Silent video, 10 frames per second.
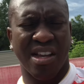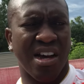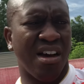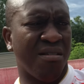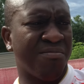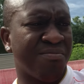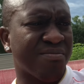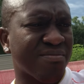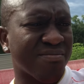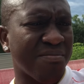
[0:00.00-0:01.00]
And
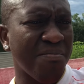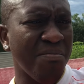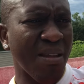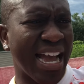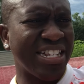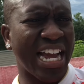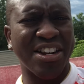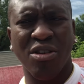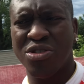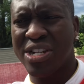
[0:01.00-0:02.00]

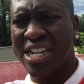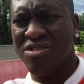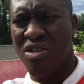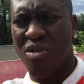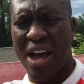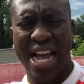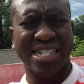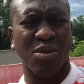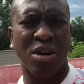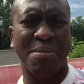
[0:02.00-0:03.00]
I know you guys are all asking,